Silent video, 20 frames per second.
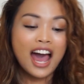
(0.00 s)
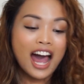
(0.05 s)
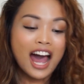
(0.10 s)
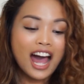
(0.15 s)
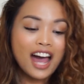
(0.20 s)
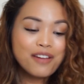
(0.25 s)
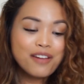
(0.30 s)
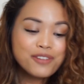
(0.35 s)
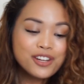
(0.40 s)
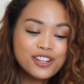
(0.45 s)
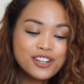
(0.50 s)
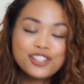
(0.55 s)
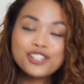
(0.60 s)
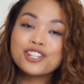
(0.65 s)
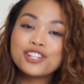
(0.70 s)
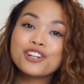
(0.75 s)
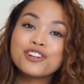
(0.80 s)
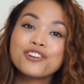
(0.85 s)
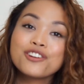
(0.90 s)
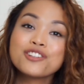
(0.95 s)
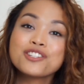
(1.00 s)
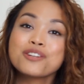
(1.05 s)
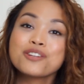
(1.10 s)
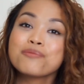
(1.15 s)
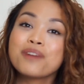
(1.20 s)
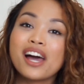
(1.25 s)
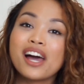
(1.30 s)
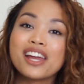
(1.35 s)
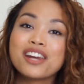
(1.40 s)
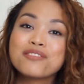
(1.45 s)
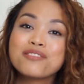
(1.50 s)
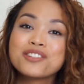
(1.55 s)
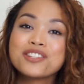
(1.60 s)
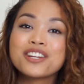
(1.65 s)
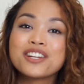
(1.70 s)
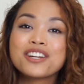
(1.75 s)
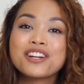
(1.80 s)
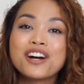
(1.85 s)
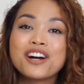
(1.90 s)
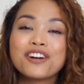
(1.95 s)
I'm gonna show you some items
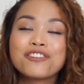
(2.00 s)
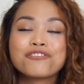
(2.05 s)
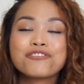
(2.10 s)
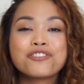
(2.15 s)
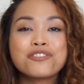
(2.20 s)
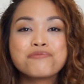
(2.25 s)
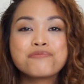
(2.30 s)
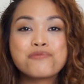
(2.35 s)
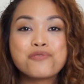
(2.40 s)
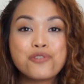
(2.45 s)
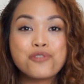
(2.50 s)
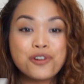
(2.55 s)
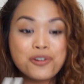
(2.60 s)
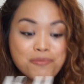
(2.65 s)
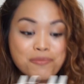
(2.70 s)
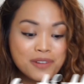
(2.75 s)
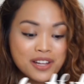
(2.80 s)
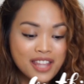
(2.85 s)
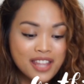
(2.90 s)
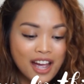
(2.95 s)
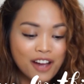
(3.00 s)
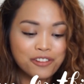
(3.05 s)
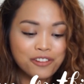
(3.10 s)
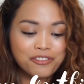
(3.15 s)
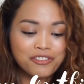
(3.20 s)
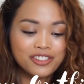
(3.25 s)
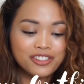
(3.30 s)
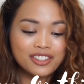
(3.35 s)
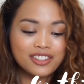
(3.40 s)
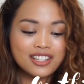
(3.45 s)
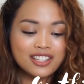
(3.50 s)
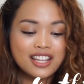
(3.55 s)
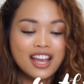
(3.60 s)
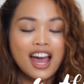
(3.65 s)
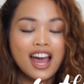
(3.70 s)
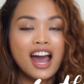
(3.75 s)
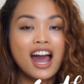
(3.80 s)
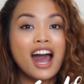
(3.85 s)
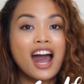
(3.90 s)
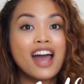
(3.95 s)
that I got from Urban Outfitters.
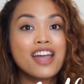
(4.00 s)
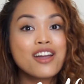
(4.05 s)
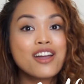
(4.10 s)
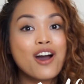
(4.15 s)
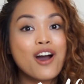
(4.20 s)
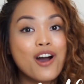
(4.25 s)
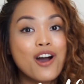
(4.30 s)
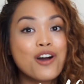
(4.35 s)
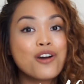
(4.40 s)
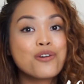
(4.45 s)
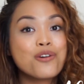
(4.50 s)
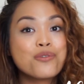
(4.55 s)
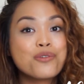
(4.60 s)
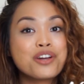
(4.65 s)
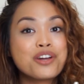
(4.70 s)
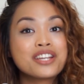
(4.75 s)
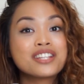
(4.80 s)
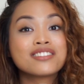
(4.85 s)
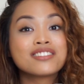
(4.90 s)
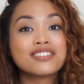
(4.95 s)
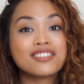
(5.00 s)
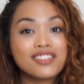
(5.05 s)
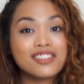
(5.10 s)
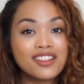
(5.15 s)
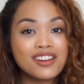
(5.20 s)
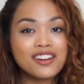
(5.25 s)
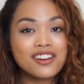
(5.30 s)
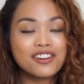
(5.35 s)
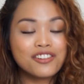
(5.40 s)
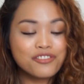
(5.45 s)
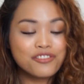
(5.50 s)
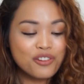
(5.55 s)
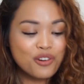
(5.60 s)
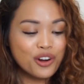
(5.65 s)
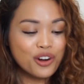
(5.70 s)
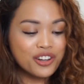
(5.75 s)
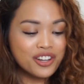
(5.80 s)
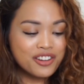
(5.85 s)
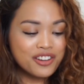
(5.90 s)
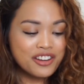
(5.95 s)
I always love
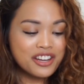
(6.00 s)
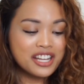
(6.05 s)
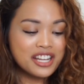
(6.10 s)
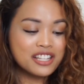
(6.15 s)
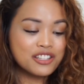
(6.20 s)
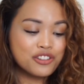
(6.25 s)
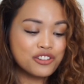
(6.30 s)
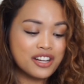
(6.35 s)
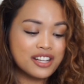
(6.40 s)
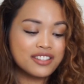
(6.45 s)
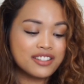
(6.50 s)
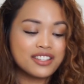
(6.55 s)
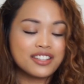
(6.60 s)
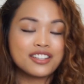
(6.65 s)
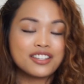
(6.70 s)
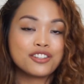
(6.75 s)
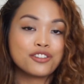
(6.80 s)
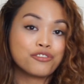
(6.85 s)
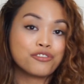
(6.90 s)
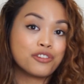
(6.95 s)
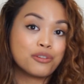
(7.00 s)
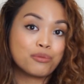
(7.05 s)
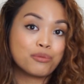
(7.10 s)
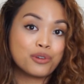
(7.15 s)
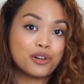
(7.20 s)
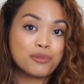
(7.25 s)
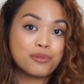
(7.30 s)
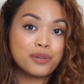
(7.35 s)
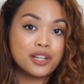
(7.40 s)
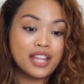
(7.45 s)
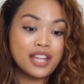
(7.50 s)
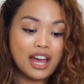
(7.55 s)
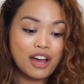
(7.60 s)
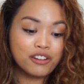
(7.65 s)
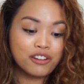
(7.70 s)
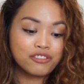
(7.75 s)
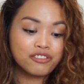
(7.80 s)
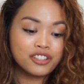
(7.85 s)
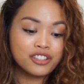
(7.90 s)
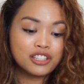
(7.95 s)
ordering dresses from Urban
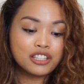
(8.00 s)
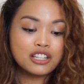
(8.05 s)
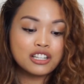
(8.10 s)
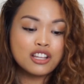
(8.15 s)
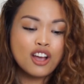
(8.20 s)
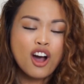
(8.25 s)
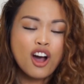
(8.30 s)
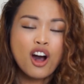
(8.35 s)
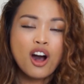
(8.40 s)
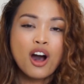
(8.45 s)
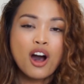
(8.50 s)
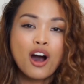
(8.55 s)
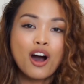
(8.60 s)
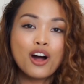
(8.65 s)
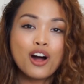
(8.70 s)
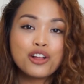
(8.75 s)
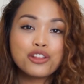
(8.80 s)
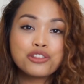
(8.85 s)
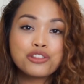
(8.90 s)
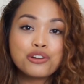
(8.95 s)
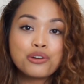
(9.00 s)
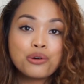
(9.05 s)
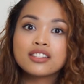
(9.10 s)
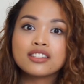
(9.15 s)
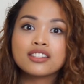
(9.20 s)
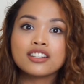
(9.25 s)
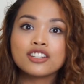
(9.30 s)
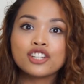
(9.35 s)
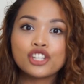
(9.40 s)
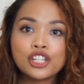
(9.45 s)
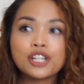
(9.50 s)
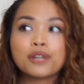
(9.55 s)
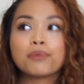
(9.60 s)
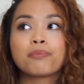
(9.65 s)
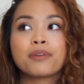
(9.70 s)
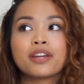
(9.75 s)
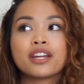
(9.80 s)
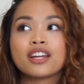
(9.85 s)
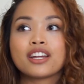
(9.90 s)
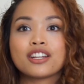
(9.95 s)
Outfitters. Although the
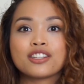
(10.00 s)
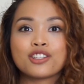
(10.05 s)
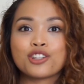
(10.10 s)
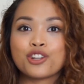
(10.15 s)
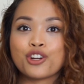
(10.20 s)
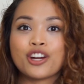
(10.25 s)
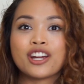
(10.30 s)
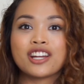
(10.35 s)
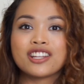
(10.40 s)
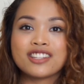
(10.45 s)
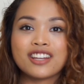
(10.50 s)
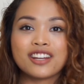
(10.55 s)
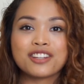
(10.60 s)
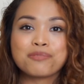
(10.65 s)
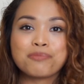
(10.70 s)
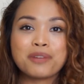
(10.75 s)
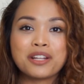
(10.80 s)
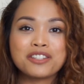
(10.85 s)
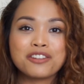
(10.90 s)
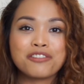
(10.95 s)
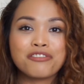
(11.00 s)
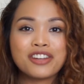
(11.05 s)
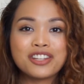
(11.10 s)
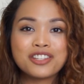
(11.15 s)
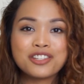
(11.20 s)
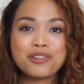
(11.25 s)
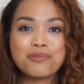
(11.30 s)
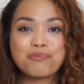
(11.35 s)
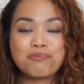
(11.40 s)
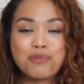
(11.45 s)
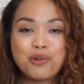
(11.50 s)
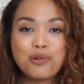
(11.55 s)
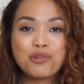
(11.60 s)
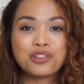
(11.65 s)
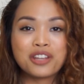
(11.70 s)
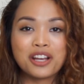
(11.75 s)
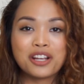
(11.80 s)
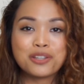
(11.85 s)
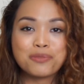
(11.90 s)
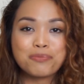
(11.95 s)
shipping is crazy expensive, it's the
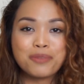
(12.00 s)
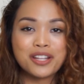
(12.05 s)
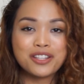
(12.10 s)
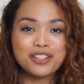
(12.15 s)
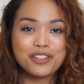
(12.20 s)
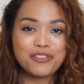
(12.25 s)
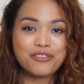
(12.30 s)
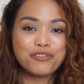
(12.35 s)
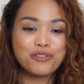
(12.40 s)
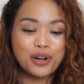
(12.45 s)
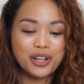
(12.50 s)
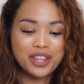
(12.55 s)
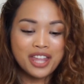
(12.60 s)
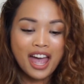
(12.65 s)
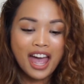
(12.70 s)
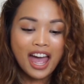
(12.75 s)
most expensive one